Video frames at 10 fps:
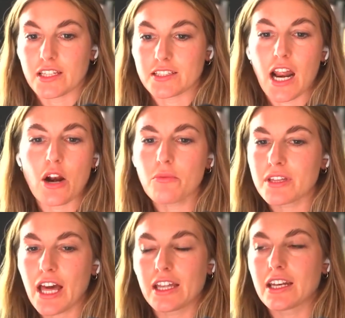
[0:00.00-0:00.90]
And I don't mean
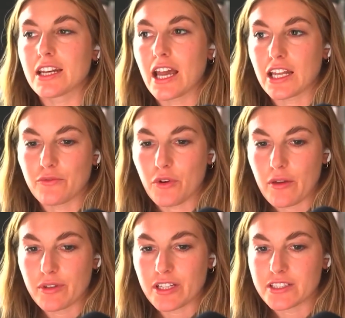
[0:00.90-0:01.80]
that in a negative way,
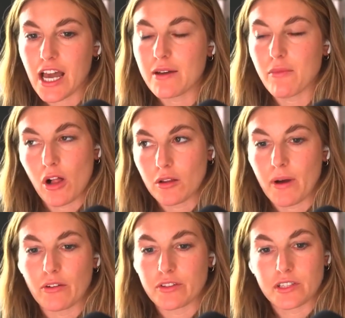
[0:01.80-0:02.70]
because I am all
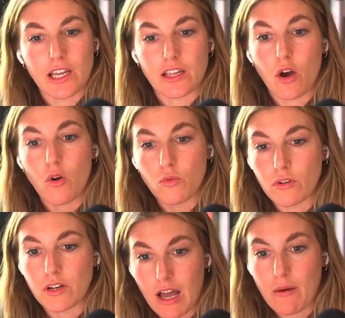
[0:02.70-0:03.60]
about the like, oh,
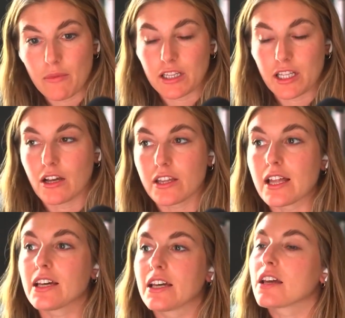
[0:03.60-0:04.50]
I'm going to click on that
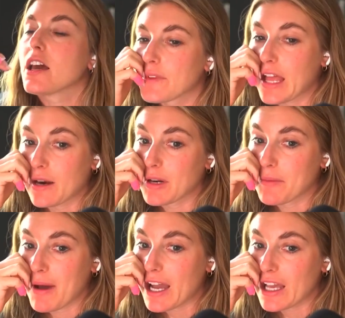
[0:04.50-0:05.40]
link and I'm going to
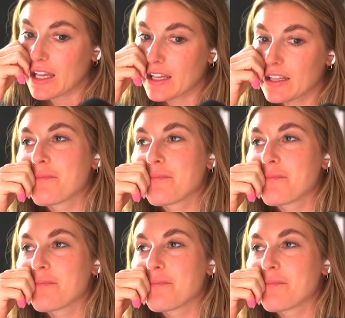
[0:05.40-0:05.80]
buy it.